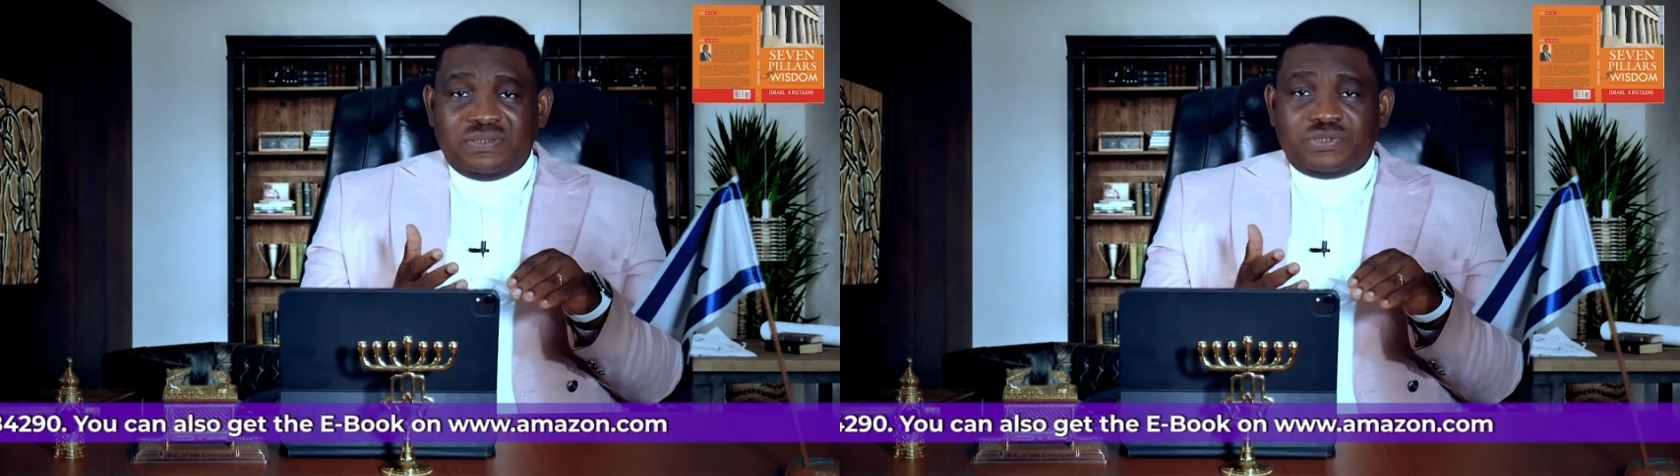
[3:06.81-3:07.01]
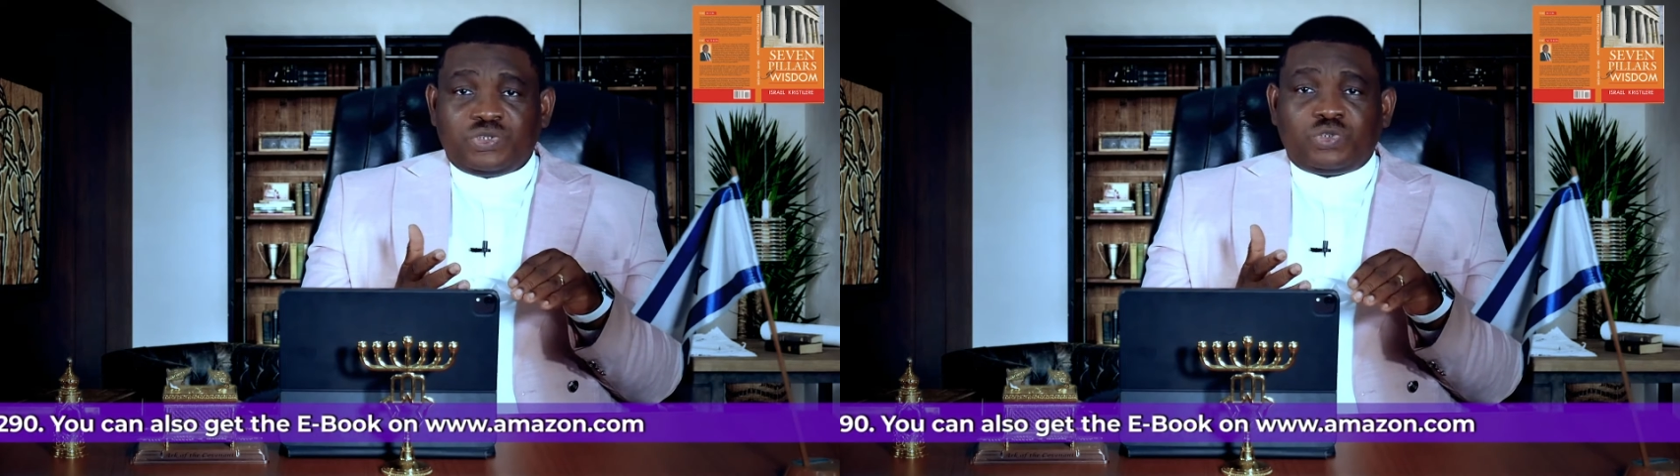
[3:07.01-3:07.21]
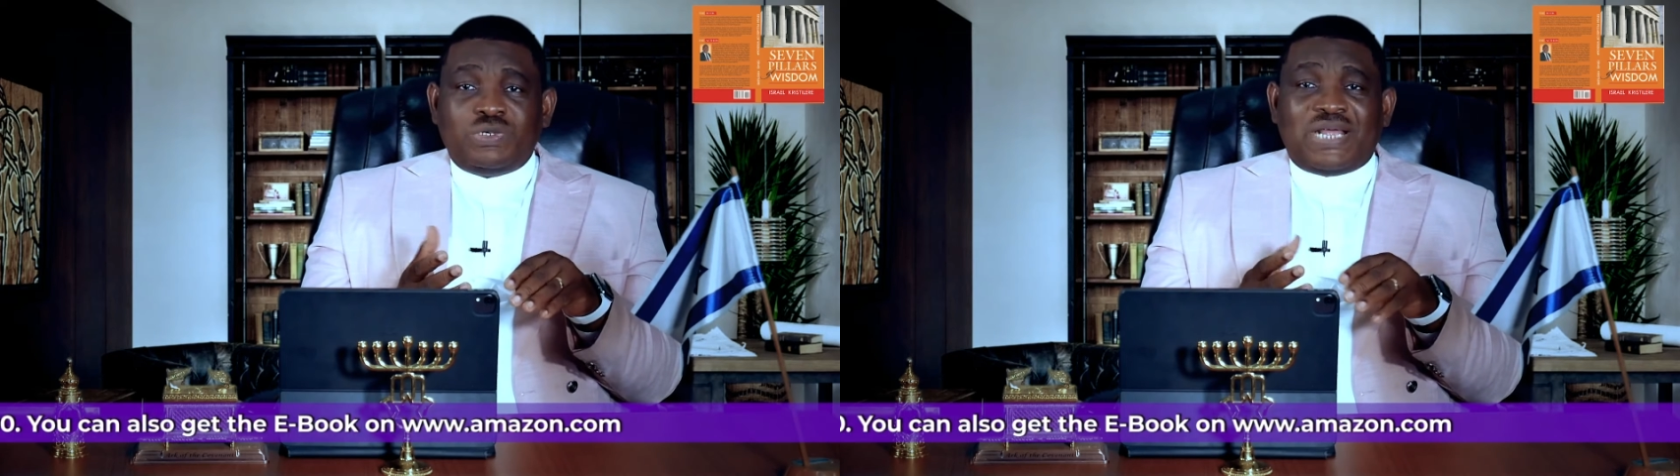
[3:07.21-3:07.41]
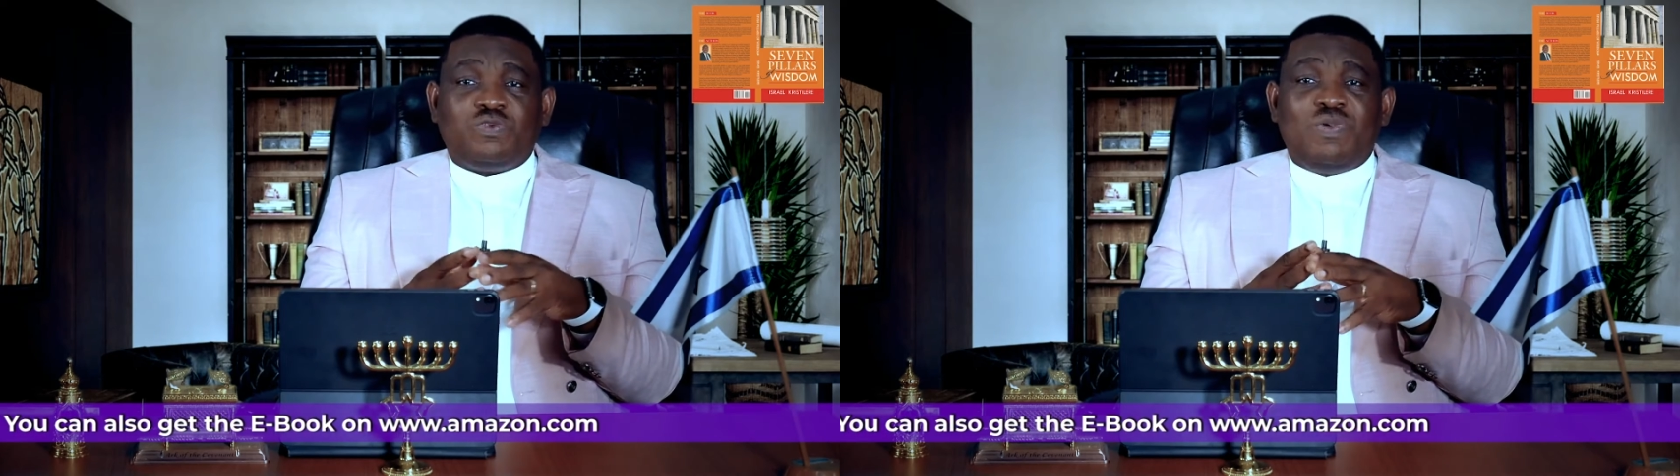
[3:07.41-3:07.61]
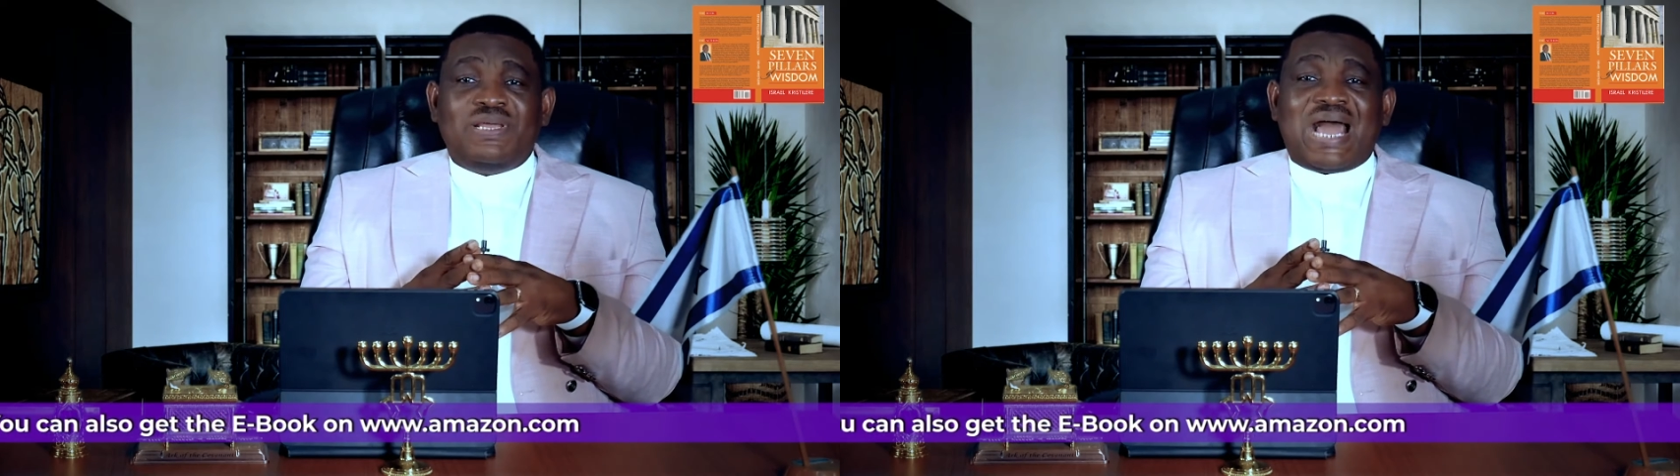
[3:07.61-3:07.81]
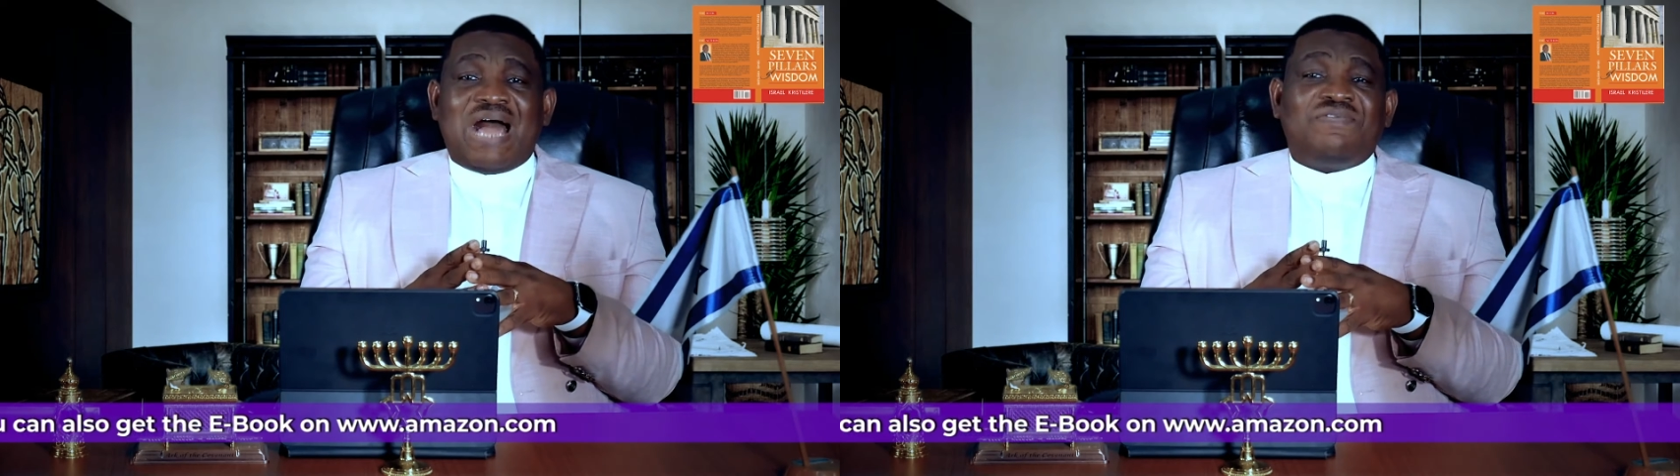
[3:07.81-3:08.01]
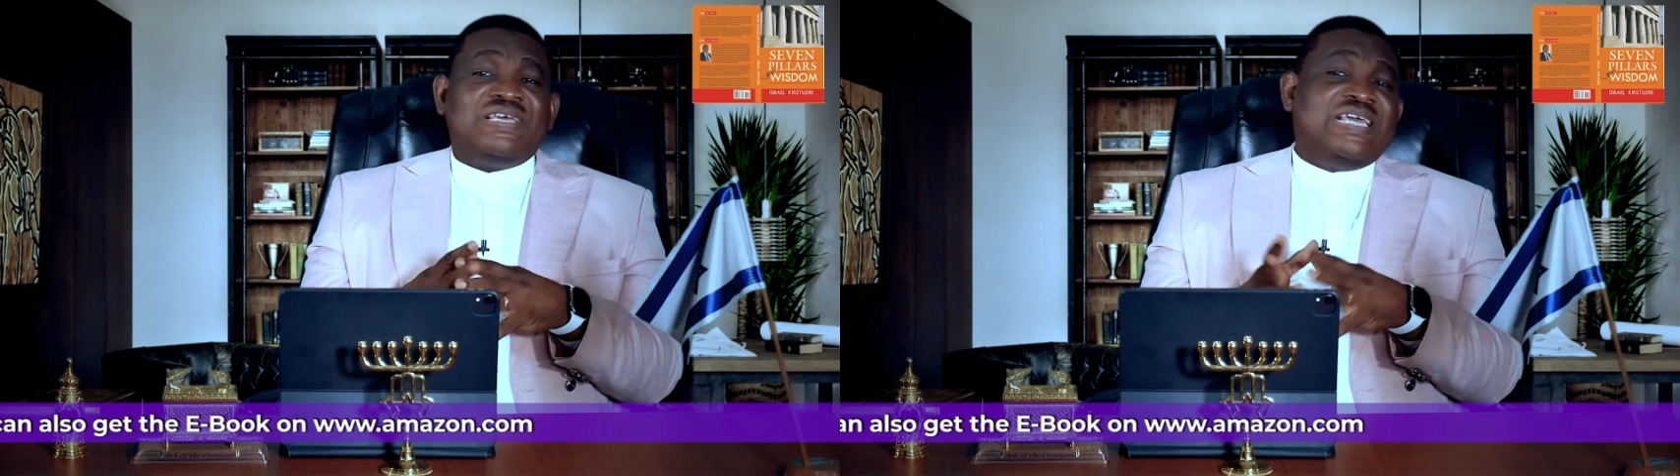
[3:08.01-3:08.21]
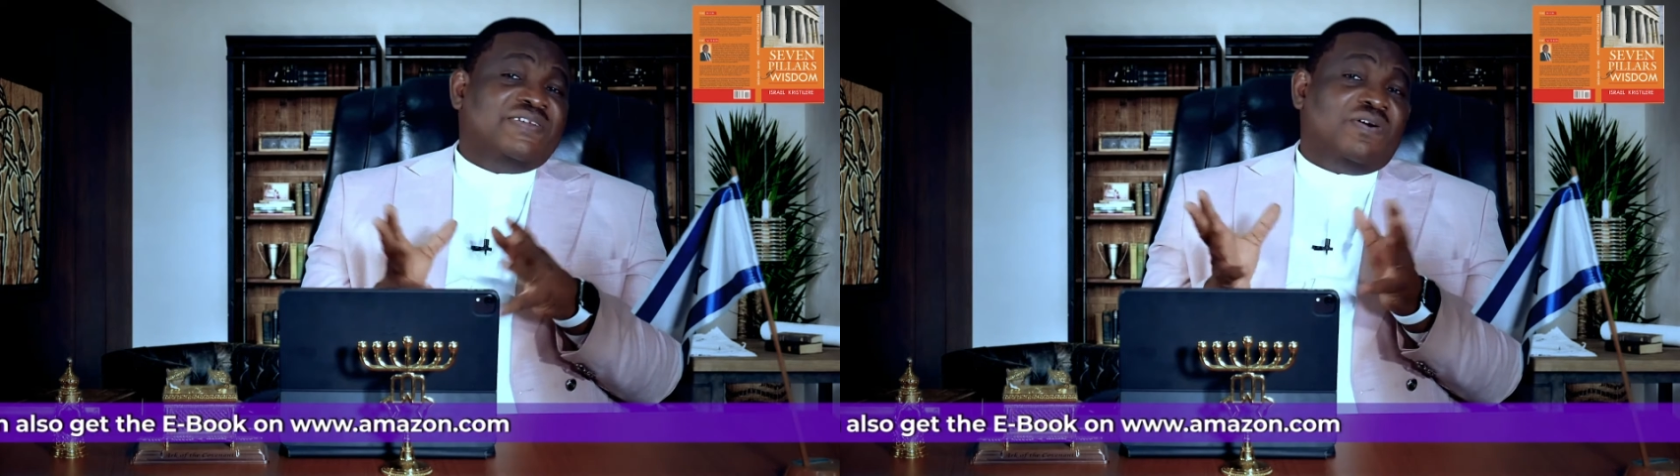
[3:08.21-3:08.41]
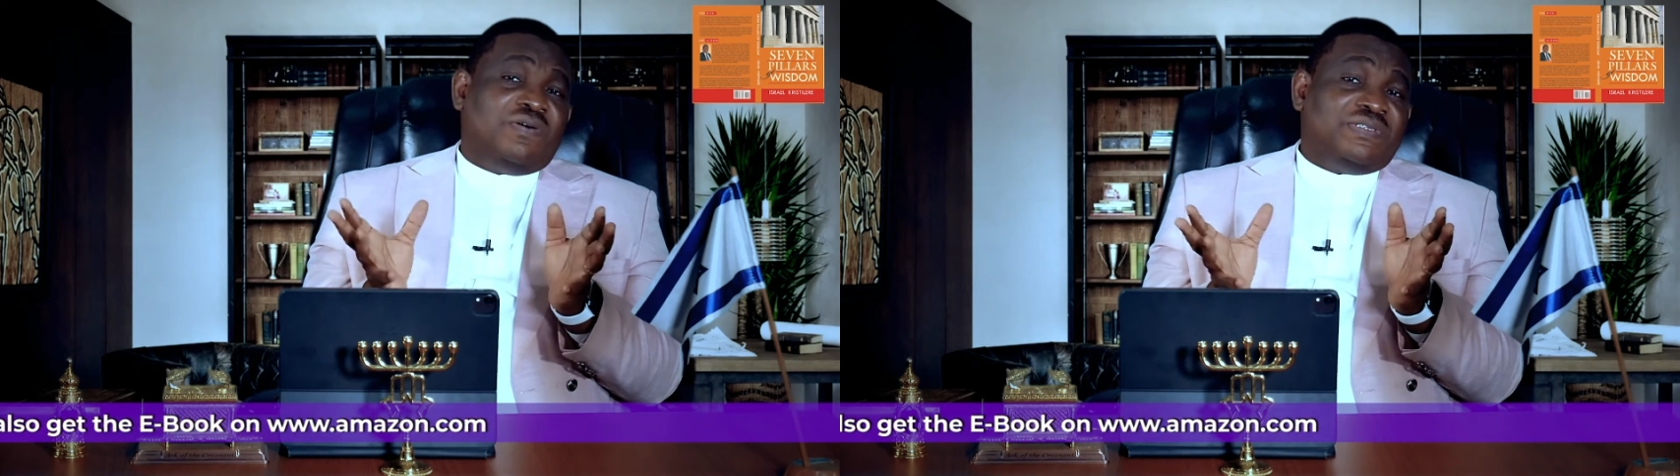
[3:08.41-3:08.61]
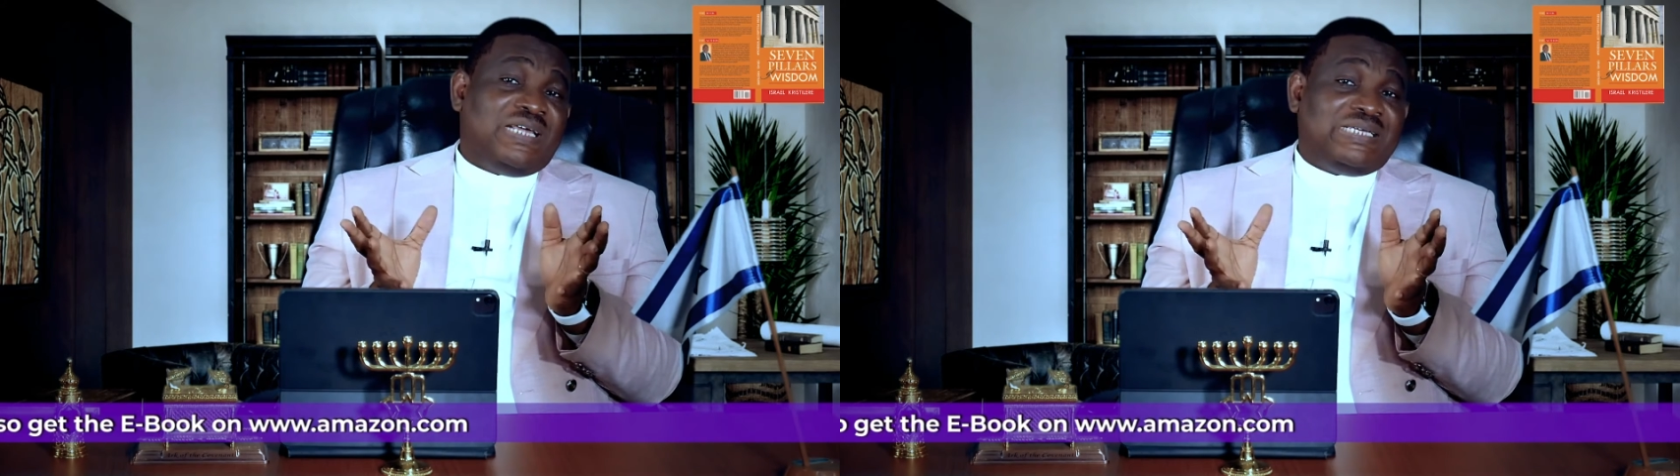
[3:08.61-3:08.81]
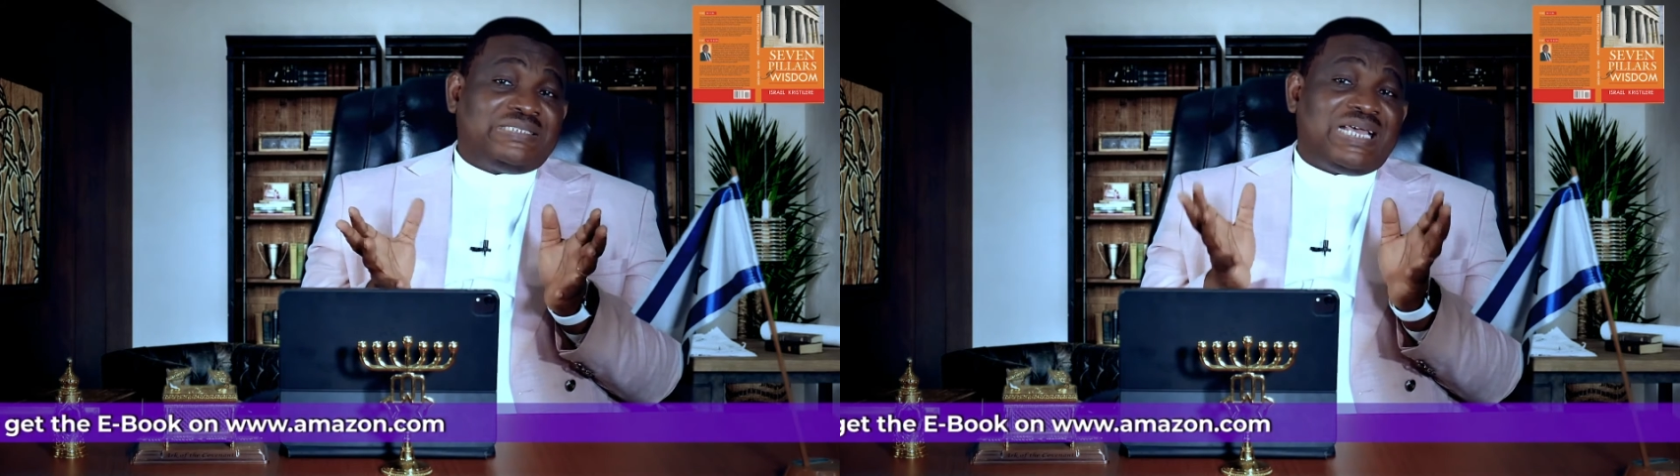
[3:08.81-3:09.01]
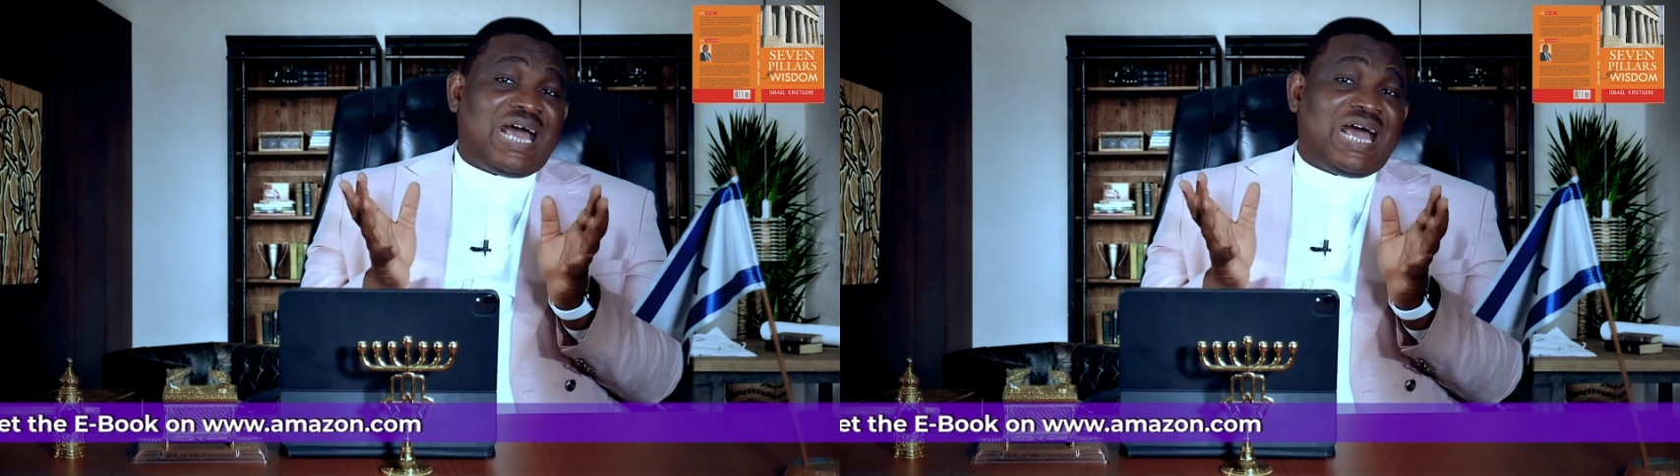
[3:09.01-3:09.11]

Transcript: so that when I've gained others,